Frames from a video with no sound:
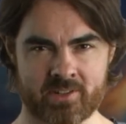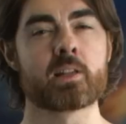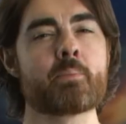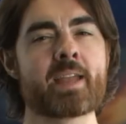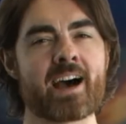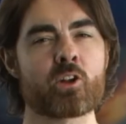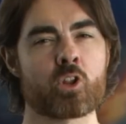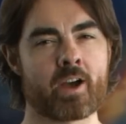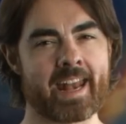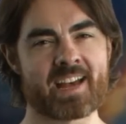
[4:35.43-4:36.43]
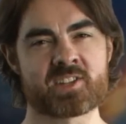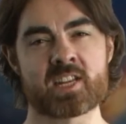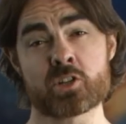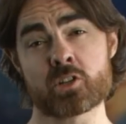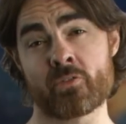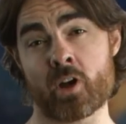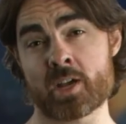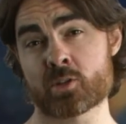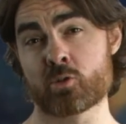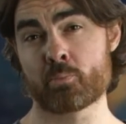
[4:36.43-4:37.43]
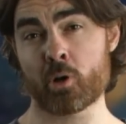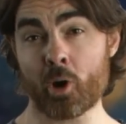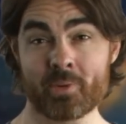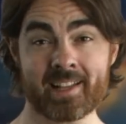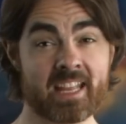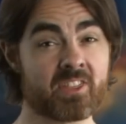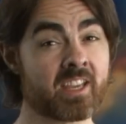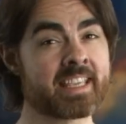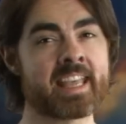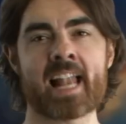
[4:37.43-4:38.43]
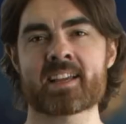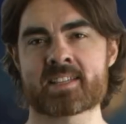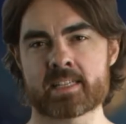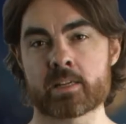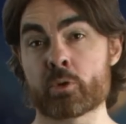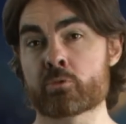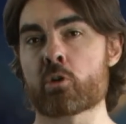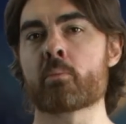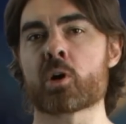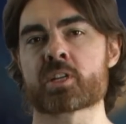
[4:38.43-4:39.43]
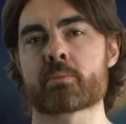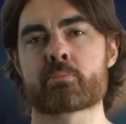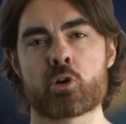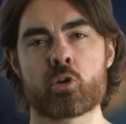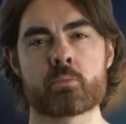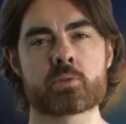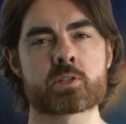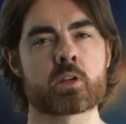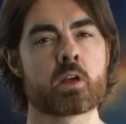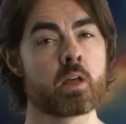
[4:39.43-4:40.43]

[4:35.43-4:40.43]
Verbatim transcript: Let me outline how such a device could populate the galaxy with robotic probes.